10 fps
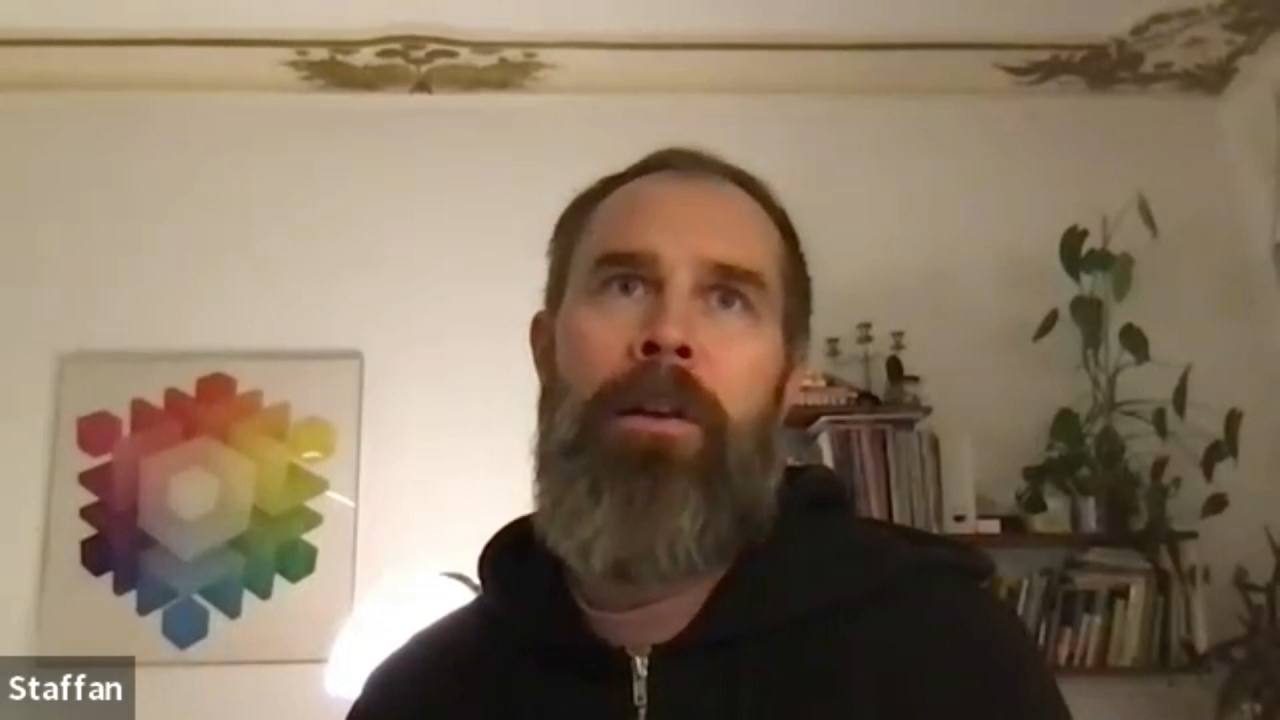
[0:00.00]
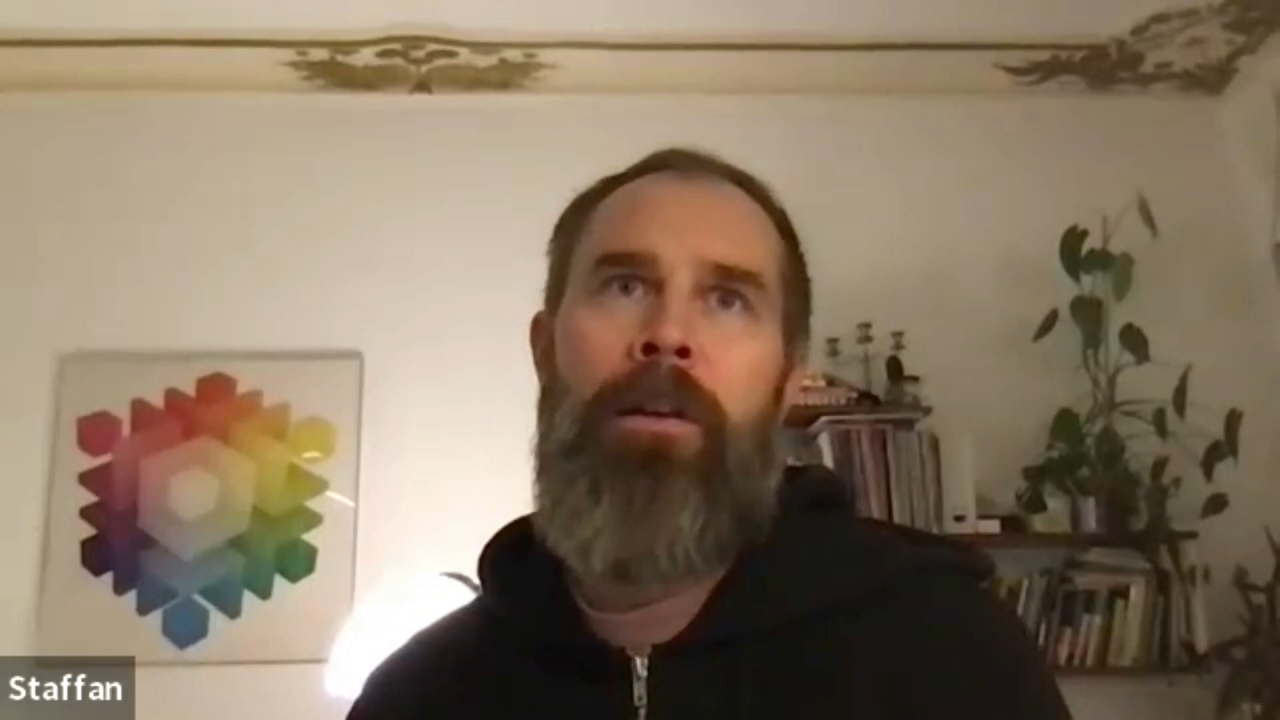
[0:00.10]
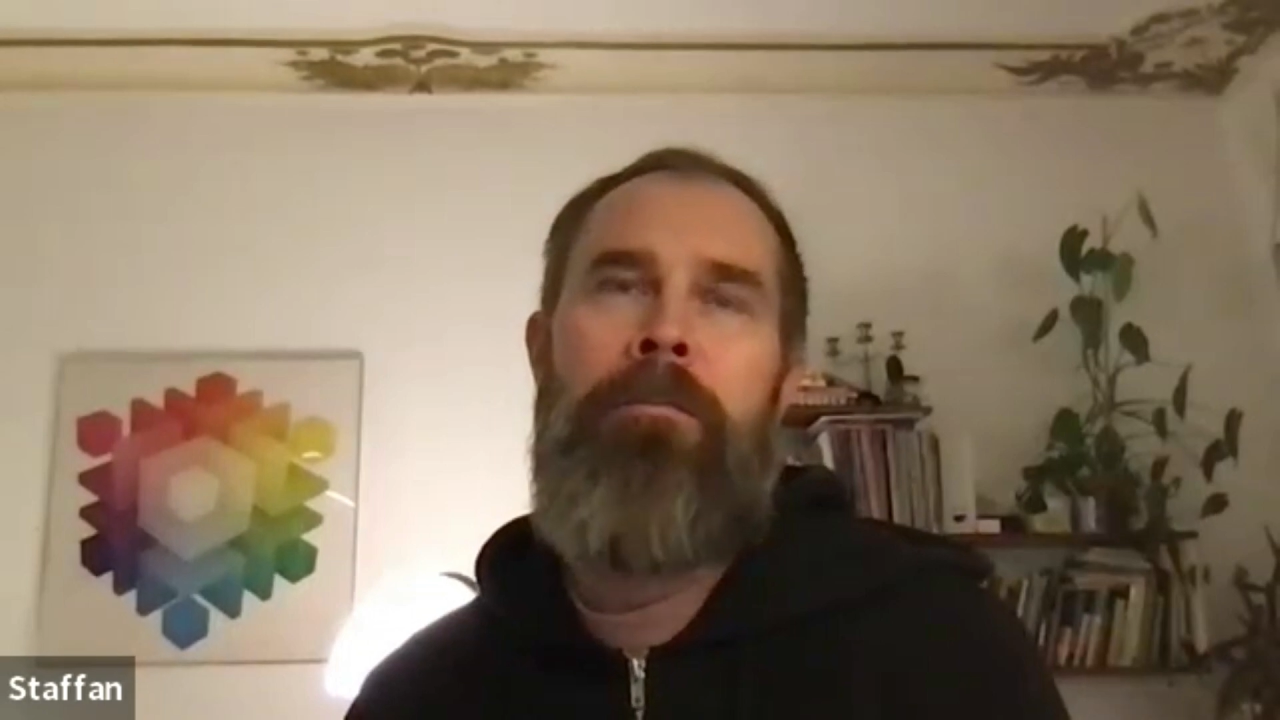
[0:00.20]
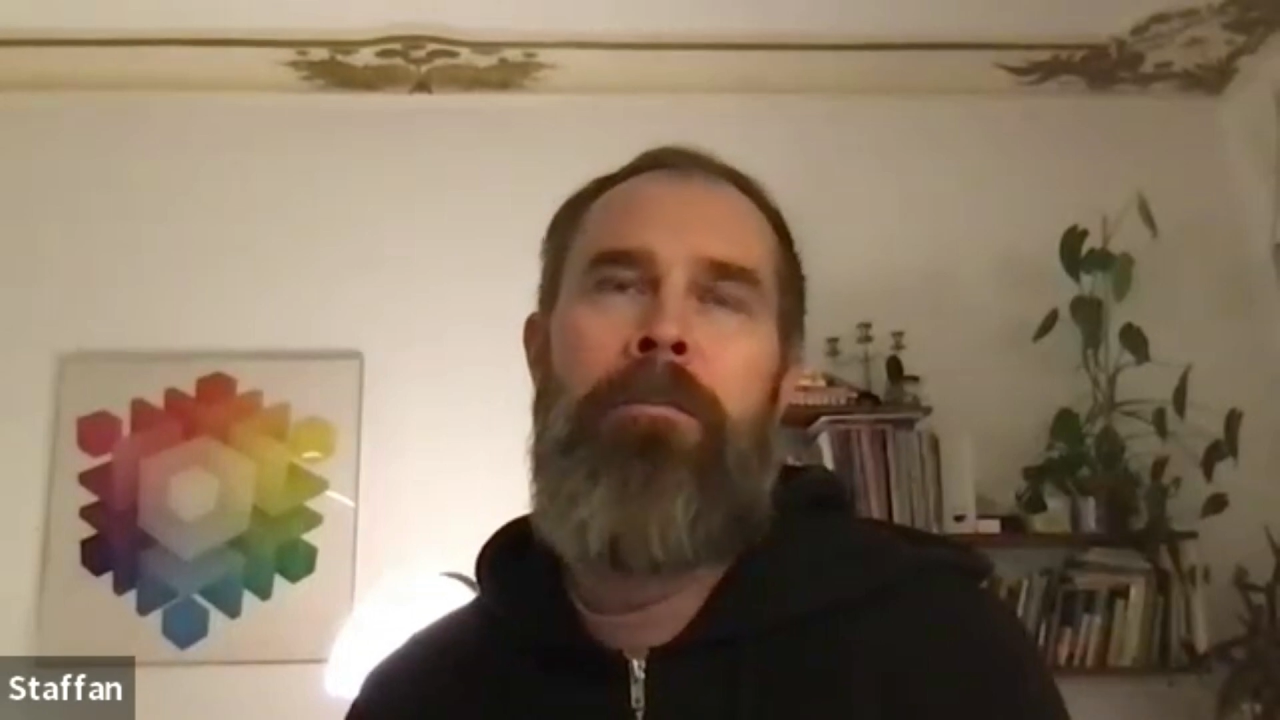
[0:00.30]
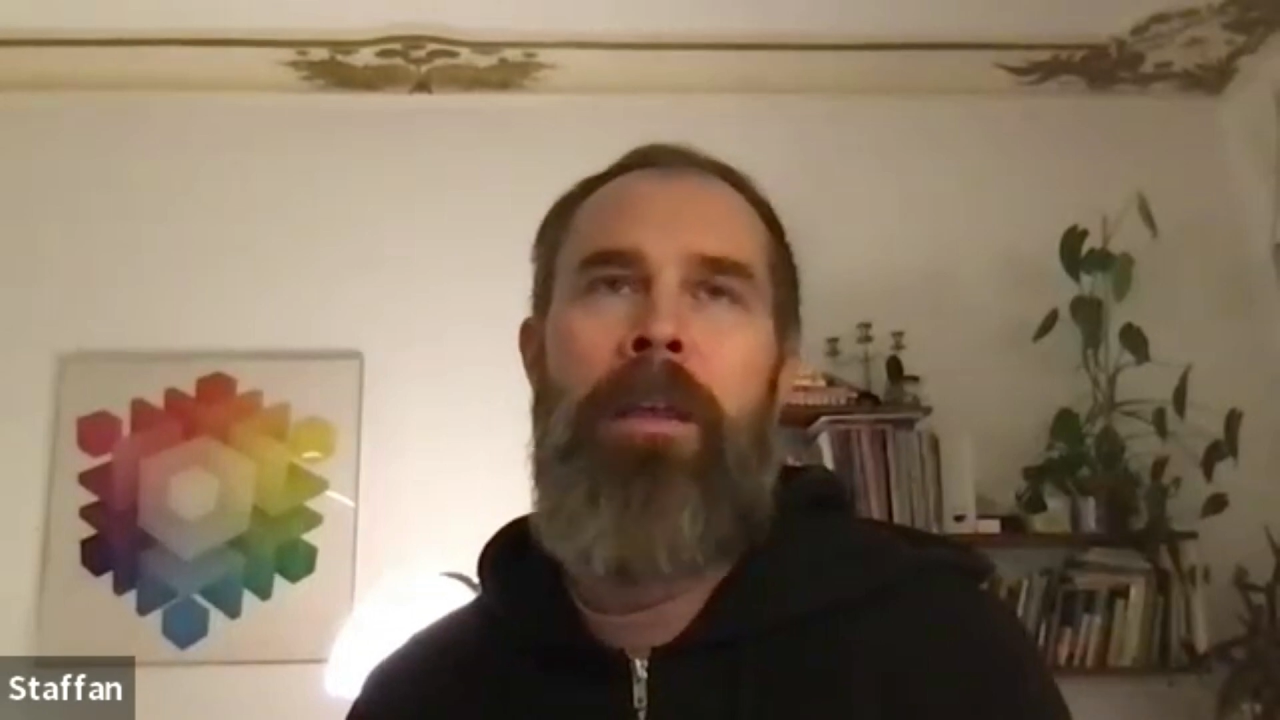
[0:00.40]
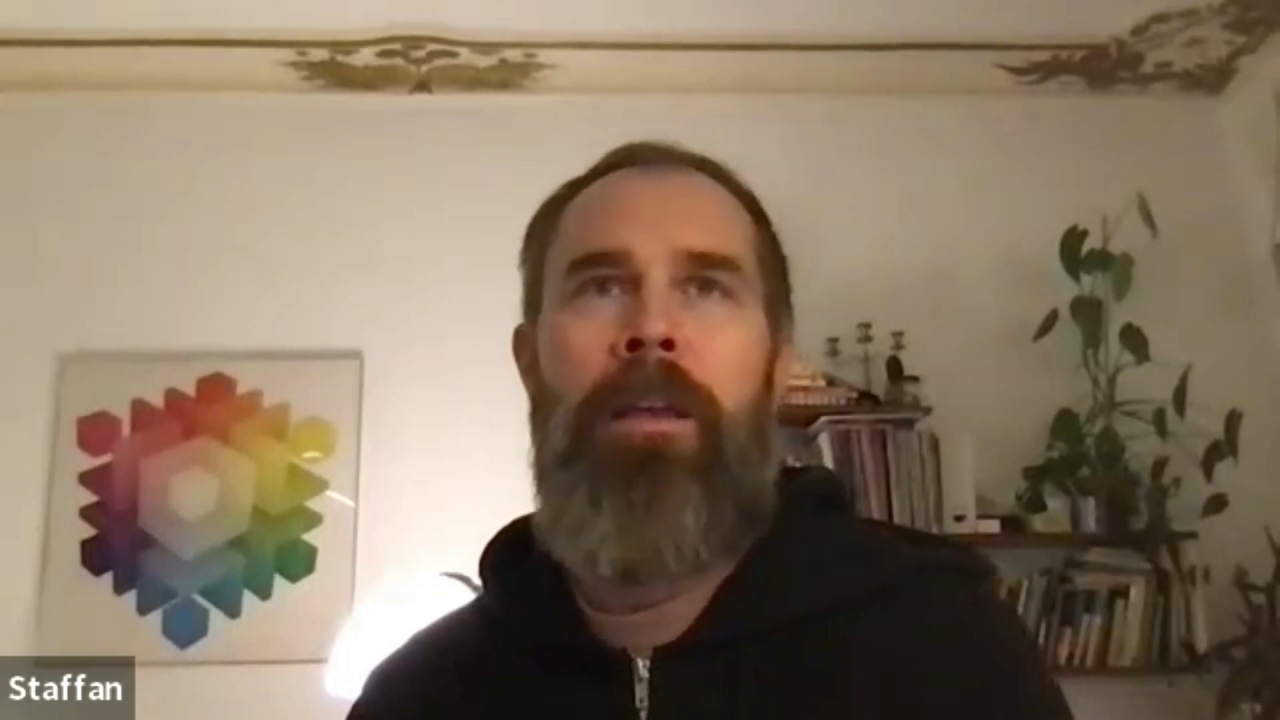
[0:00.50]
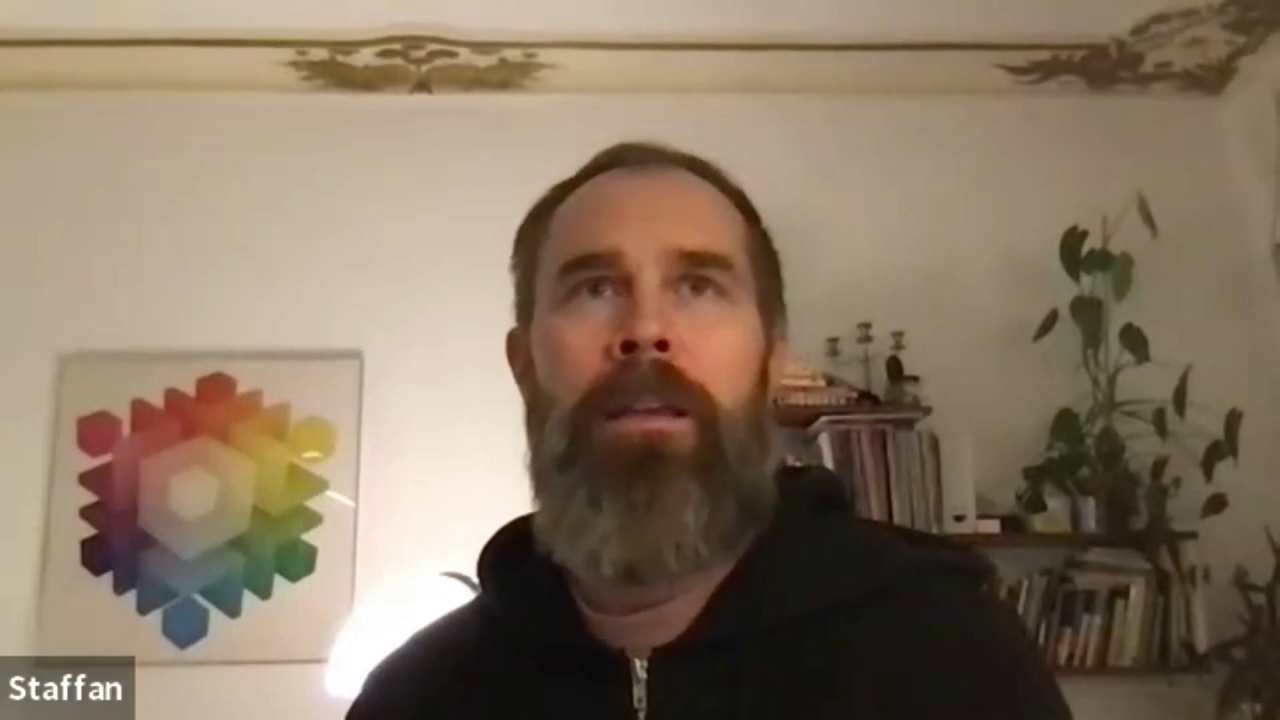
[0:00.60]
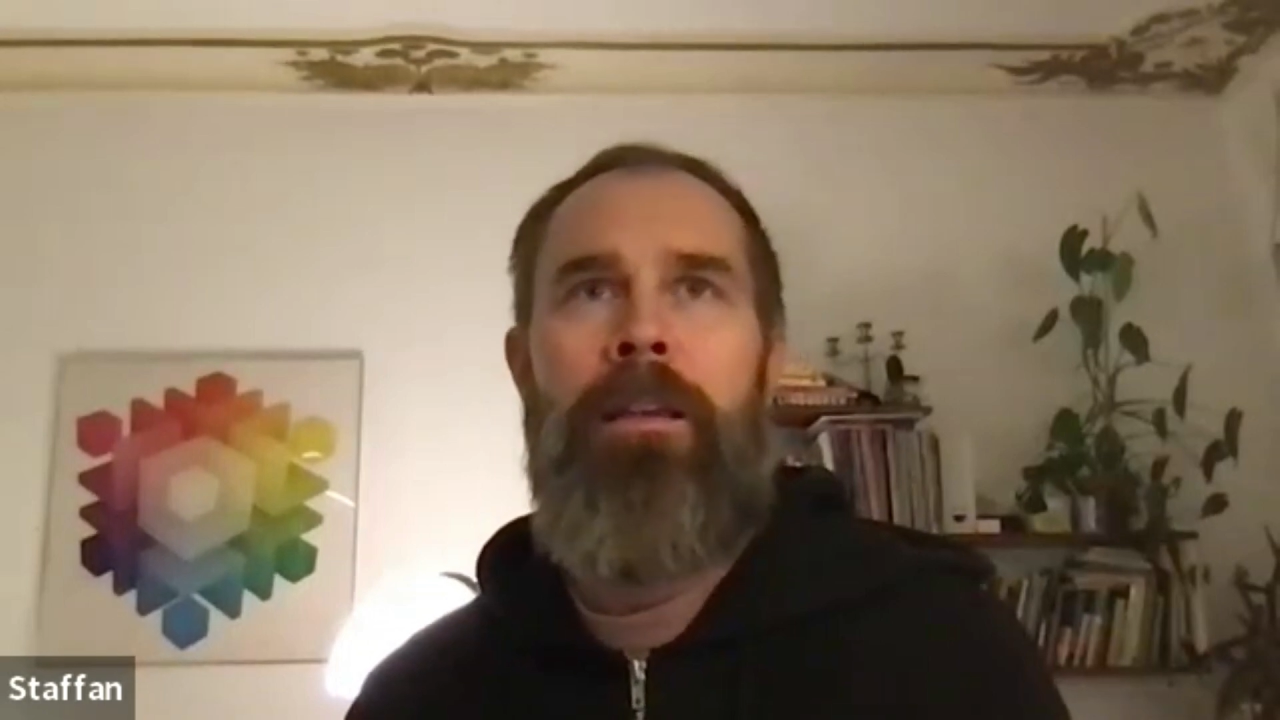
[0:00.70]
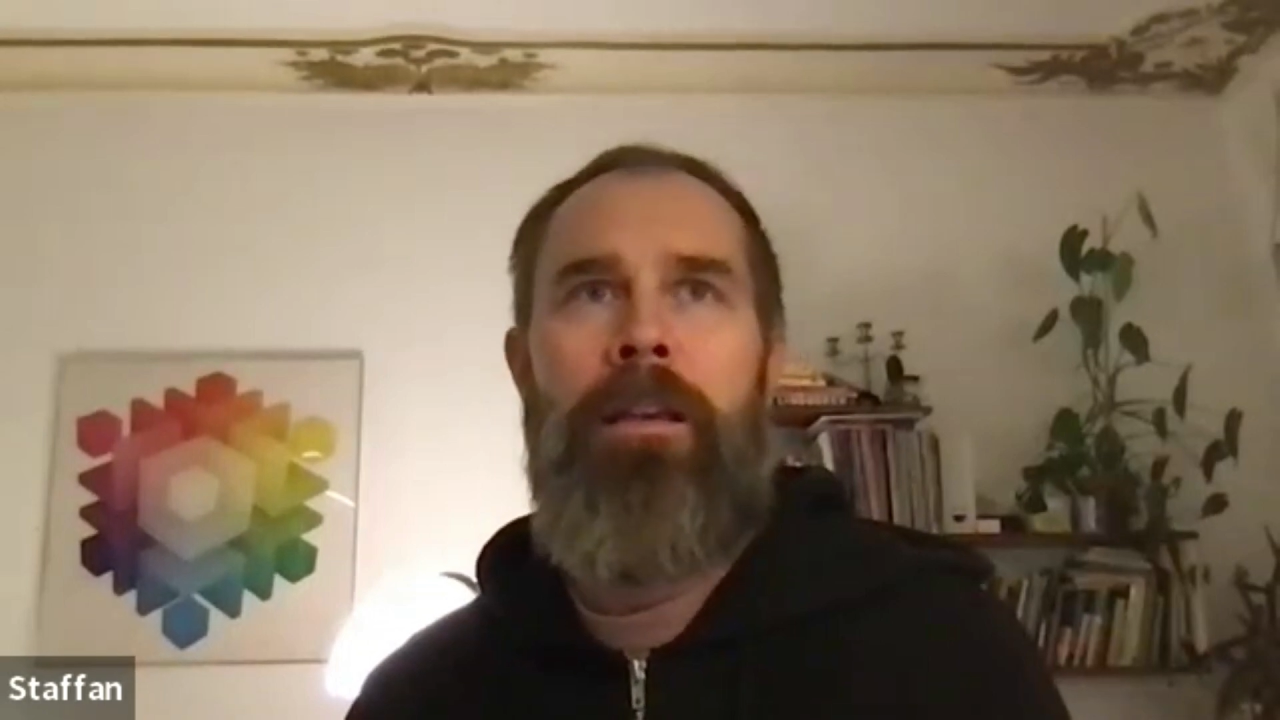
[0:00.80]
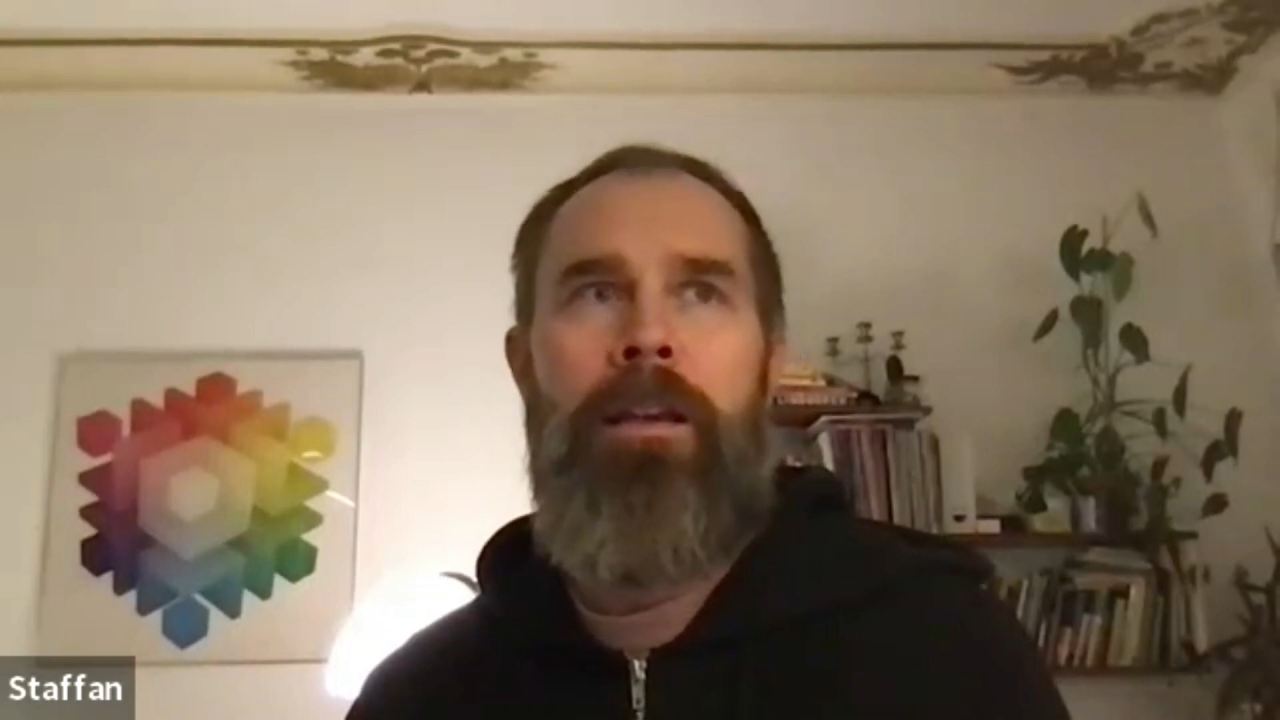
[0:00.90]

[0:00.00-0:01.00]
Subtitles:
our main